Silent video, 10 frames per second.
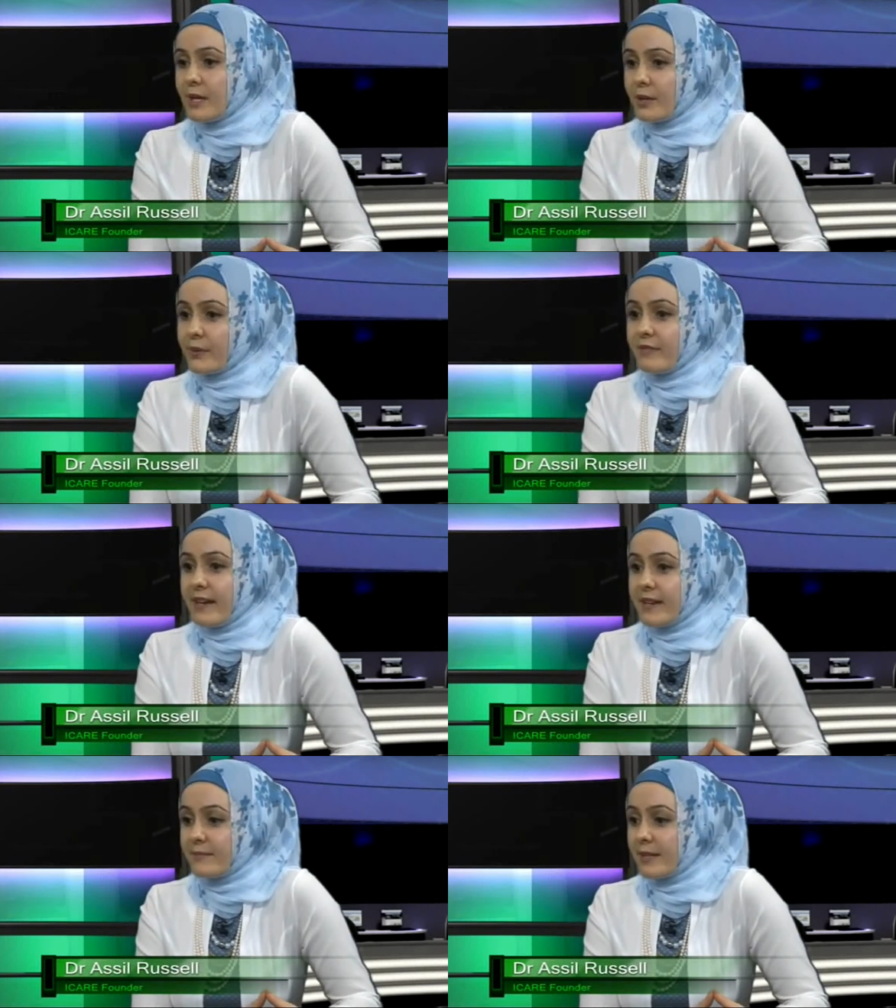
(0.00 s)
We've
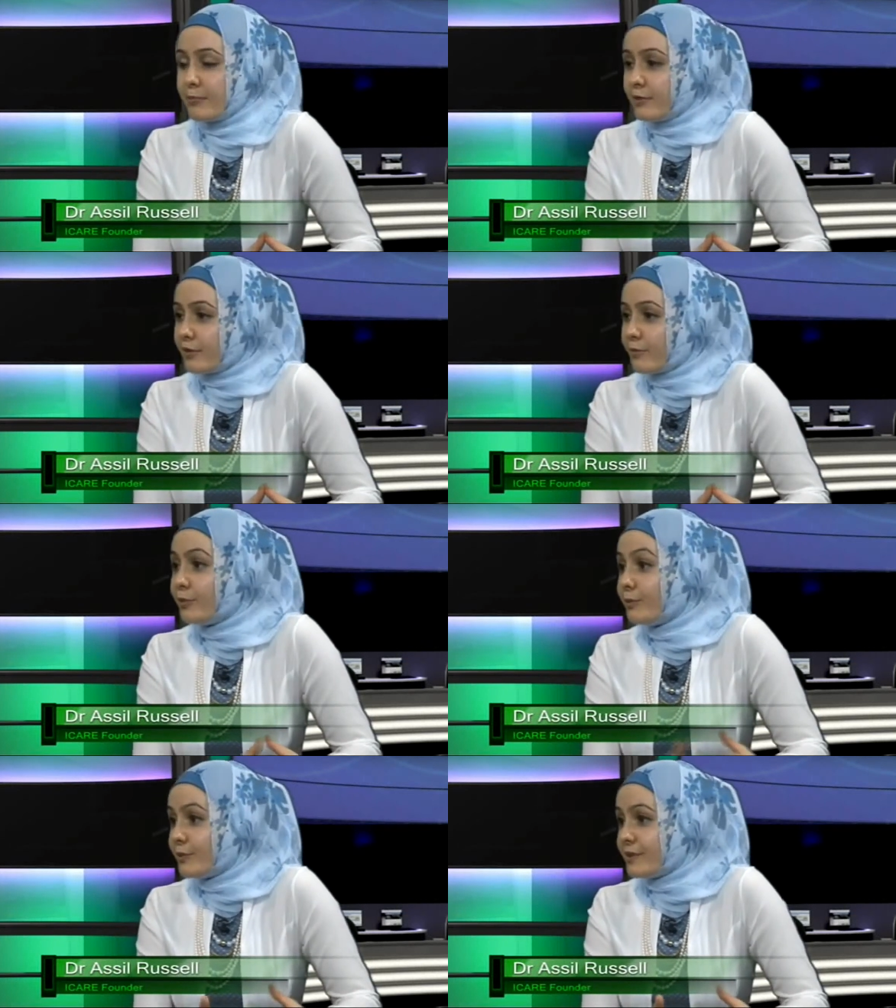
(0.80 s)
had people from
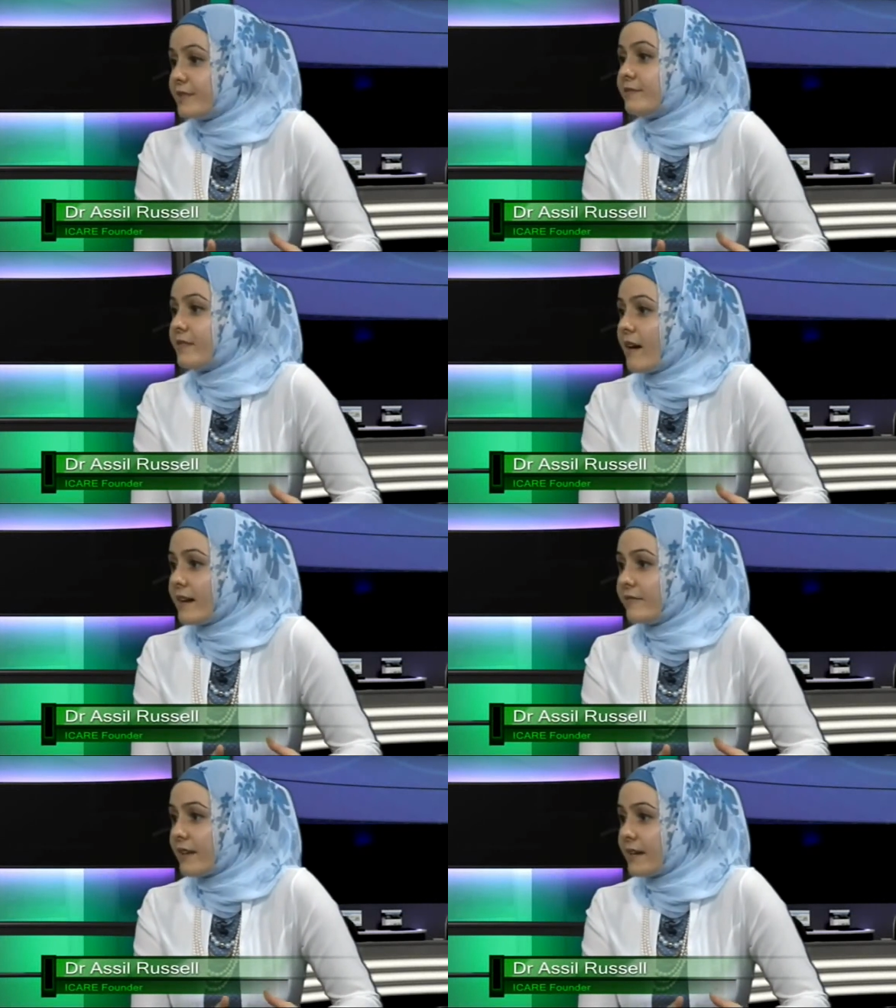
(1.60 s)
all walks of
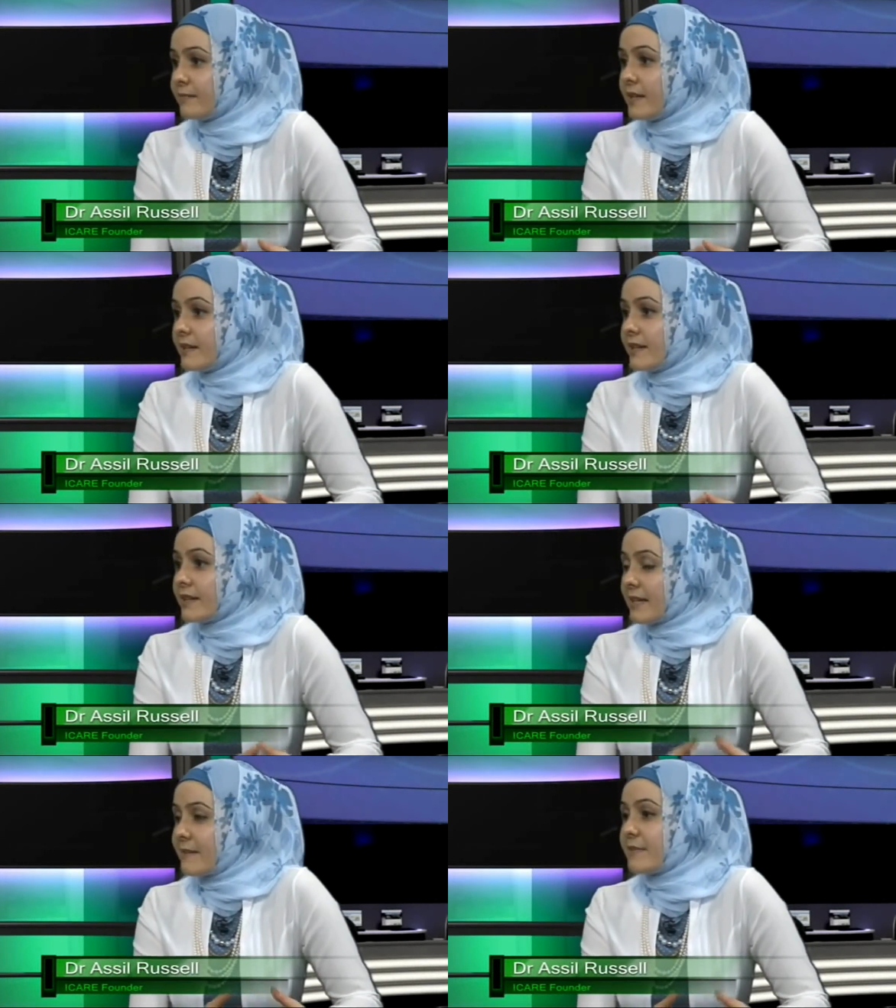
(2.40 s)
life
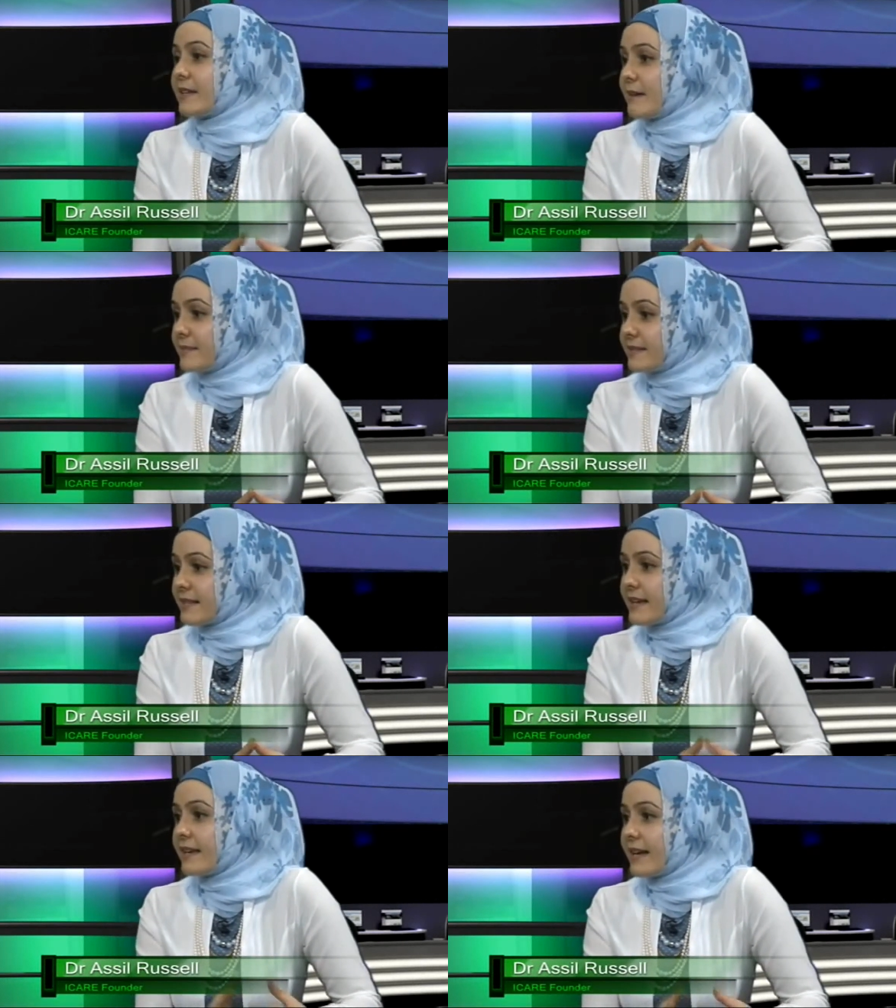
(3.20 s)
coming up and
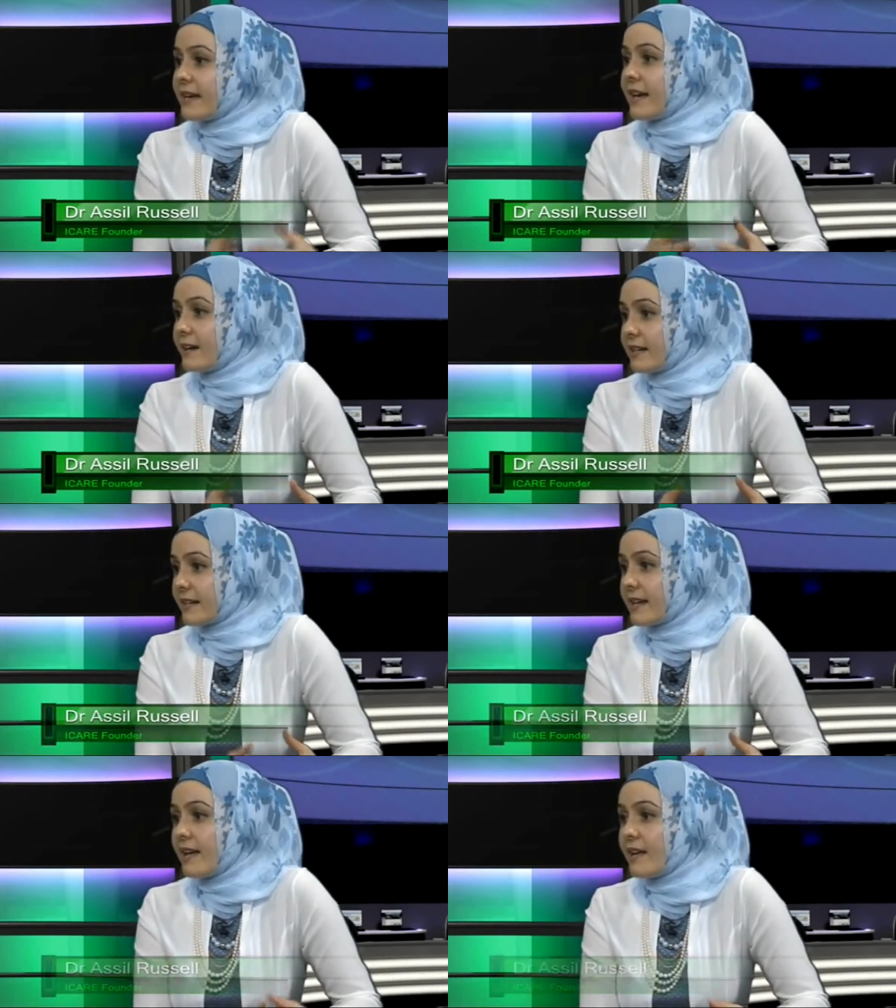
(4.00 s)
saying, hey, how
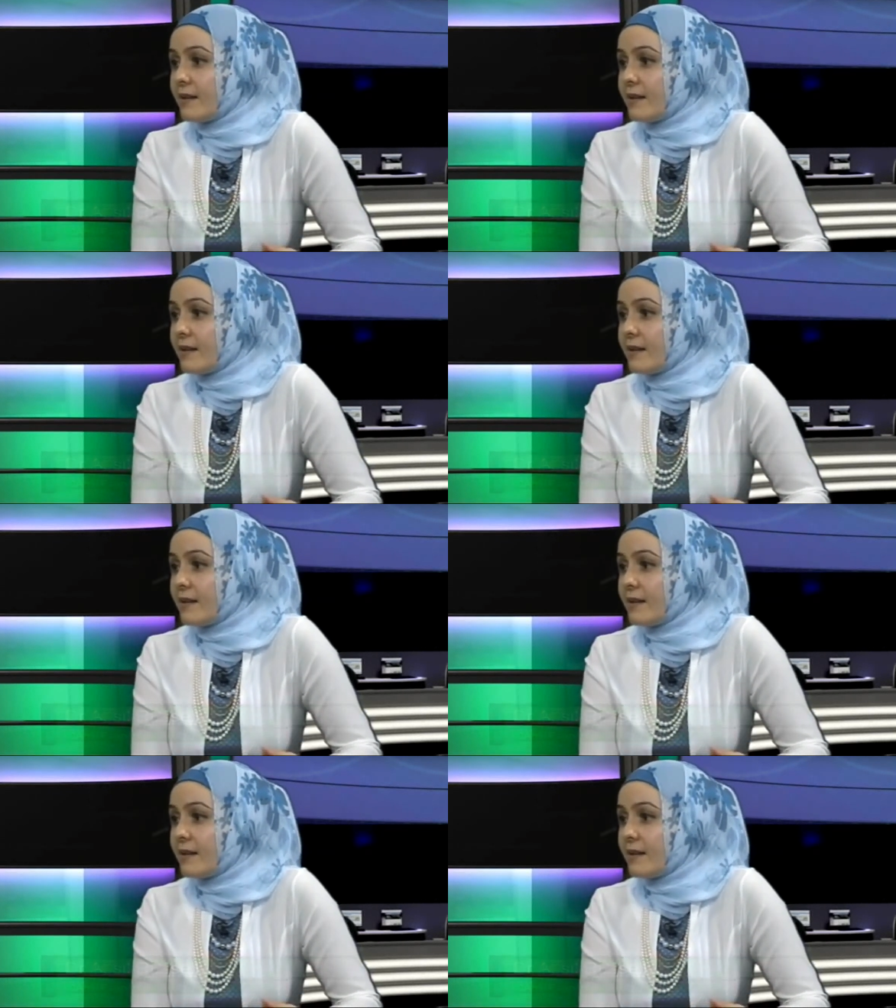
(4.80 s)
can I